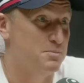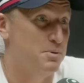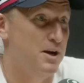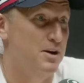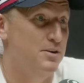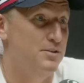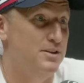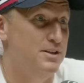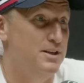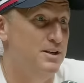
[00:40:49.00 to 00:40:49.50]
Test
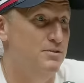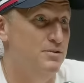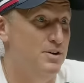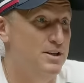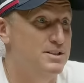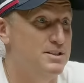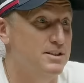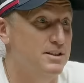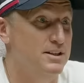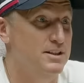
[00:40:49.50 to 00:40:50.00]
Player of the Year
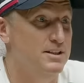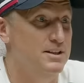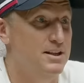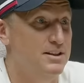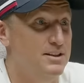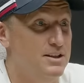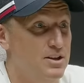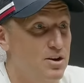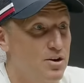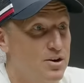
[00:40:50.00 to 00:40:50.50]
recently
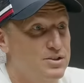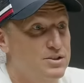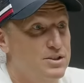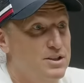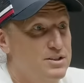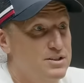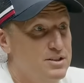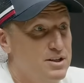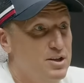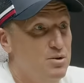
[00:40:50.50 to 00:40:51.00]
at the I
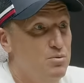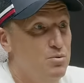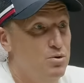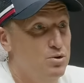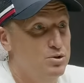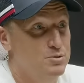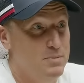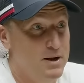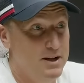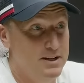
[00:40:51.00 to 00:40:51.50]
C C
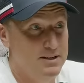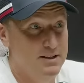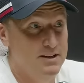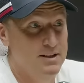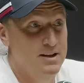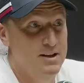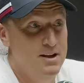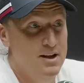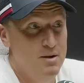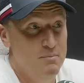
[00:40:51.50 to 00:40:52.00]
Awards. Pat
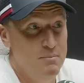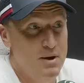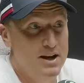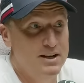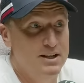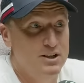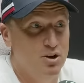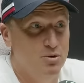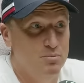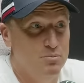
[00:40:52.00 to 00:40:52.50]

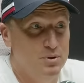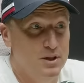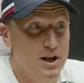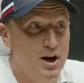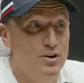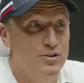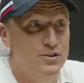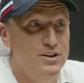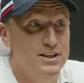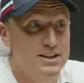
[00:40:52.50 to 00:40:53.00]
Paddy got
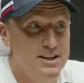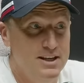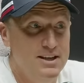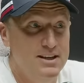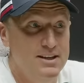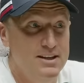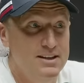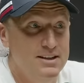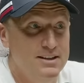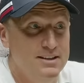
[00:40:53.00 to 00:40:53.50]
Player of the
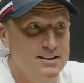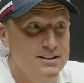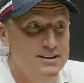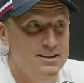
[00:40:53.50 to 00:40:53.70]
Year.